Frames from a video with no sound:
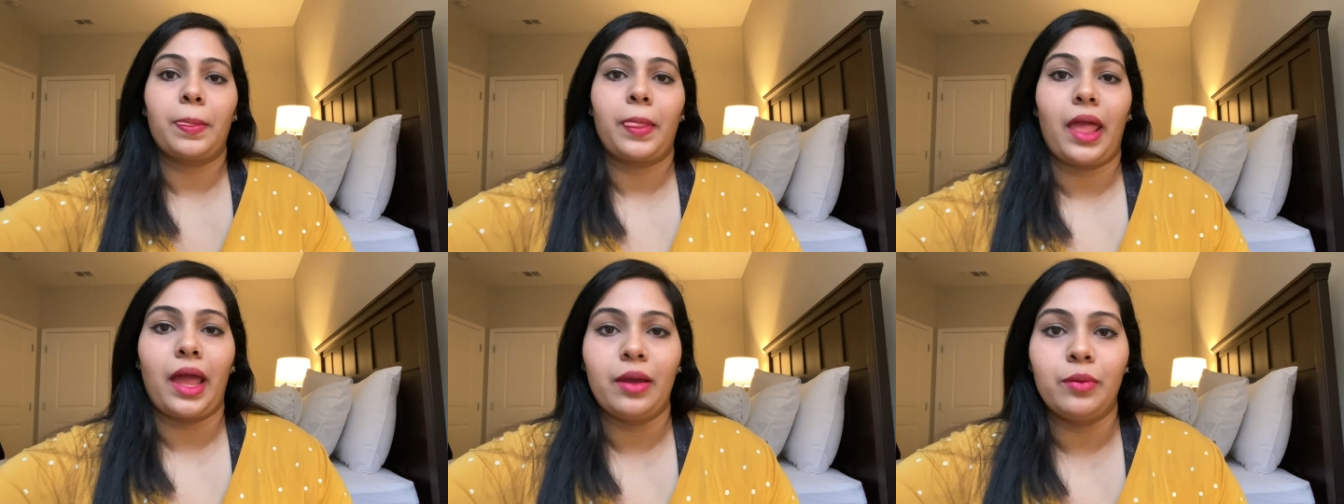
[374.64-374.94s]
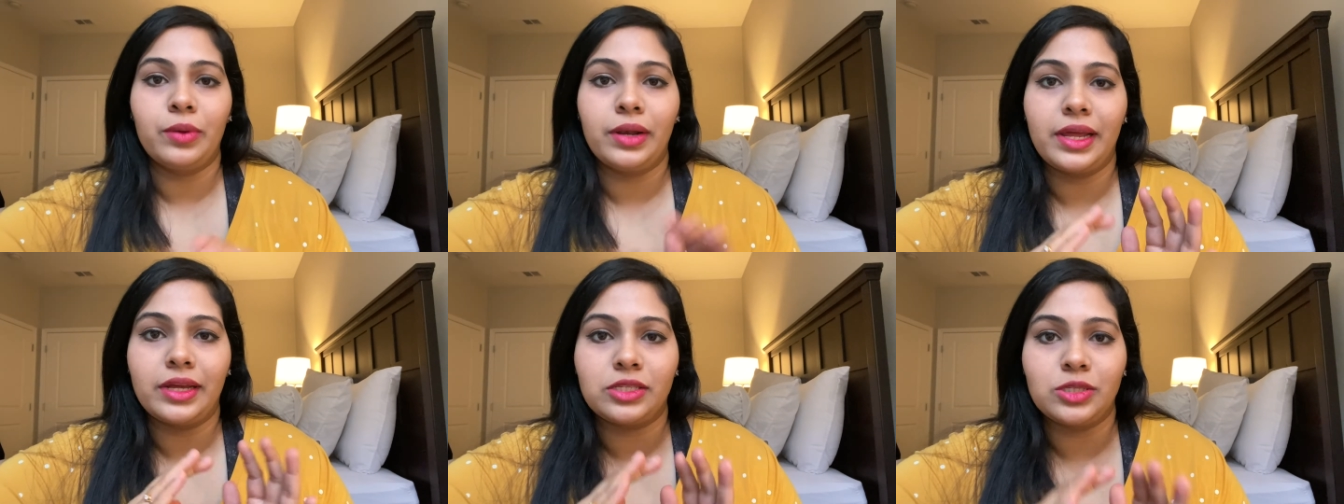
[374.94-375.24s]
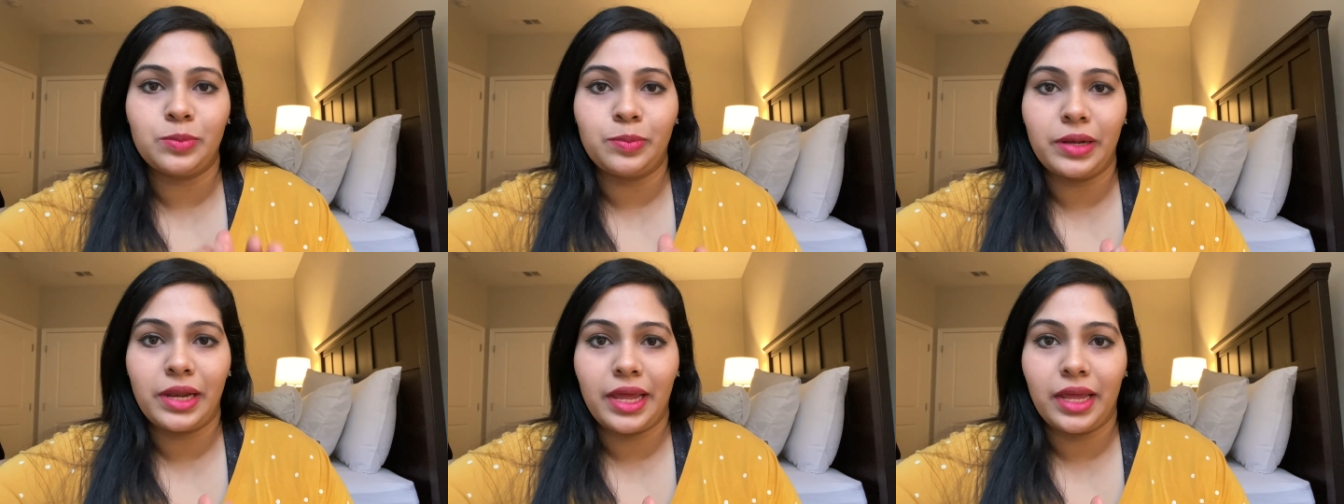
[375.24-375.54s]
I will
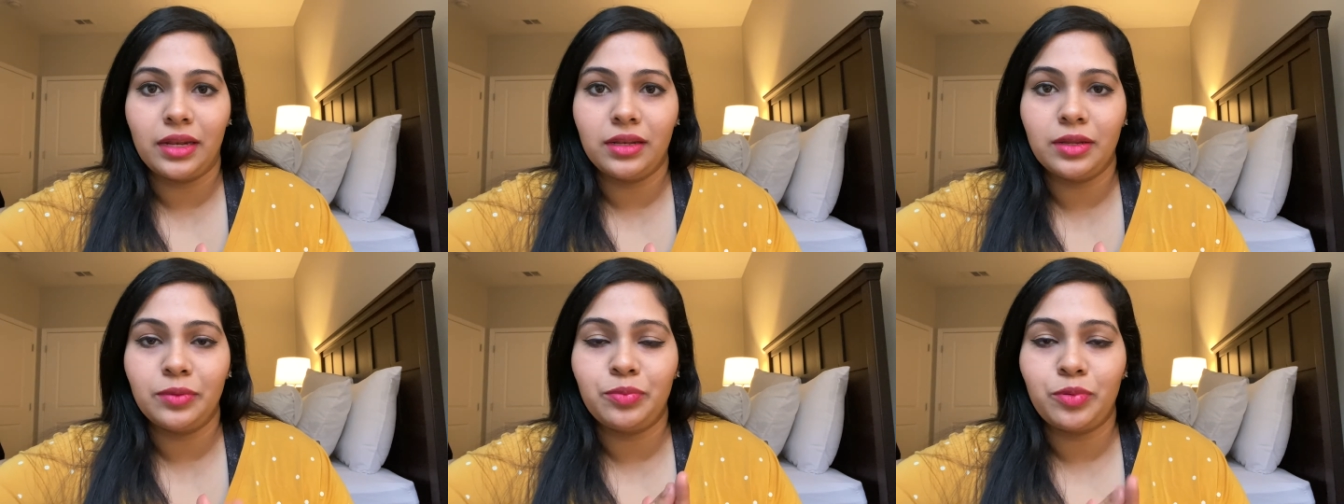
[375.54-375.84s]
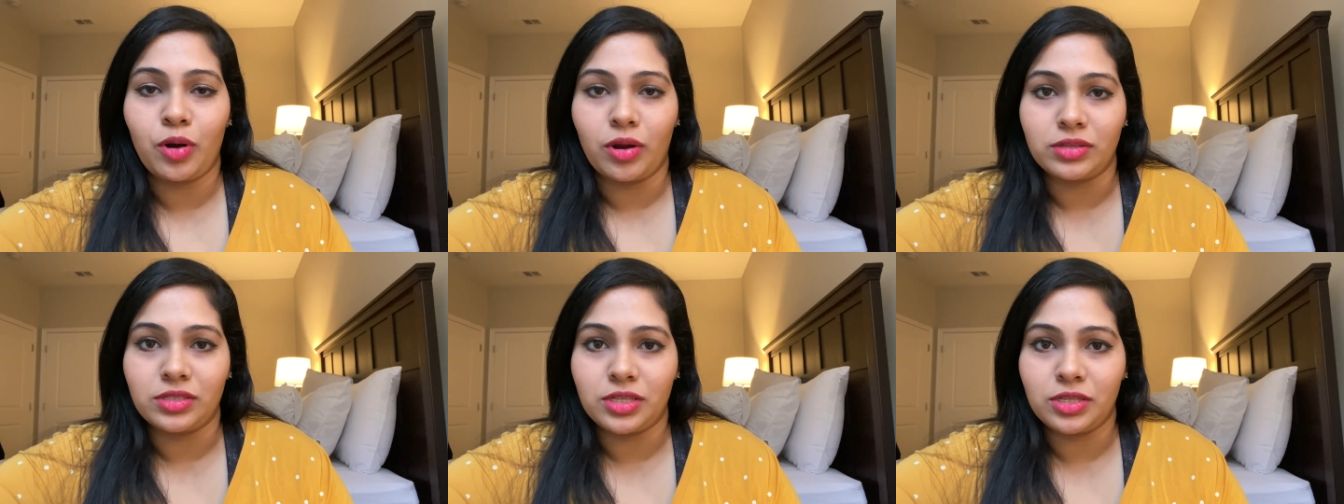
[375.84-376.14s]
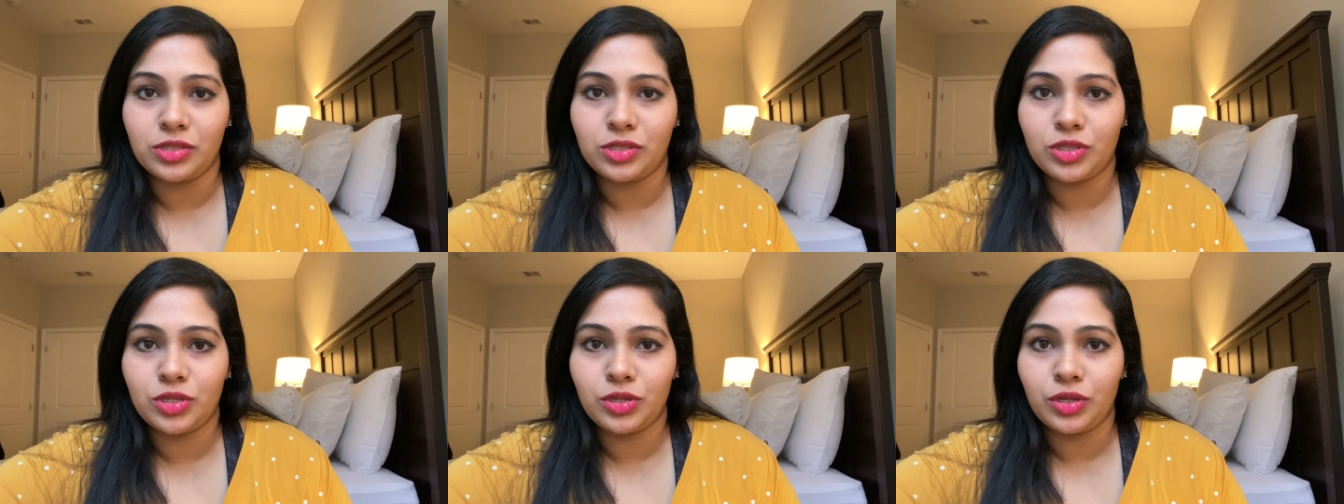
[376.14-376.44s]
explain the
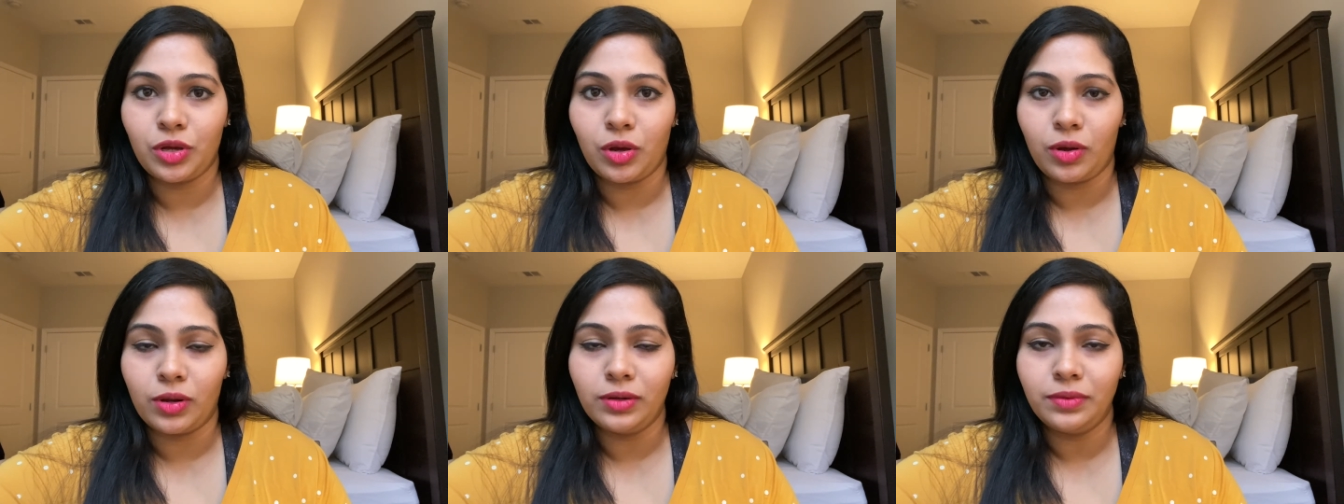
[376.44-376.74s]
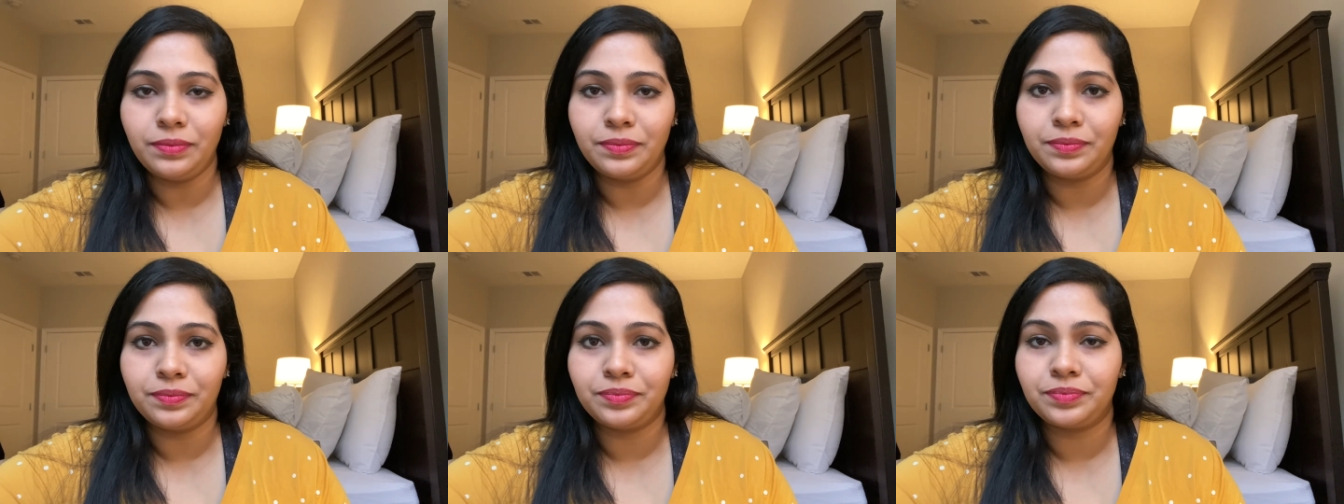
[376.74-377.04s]
process to y'all,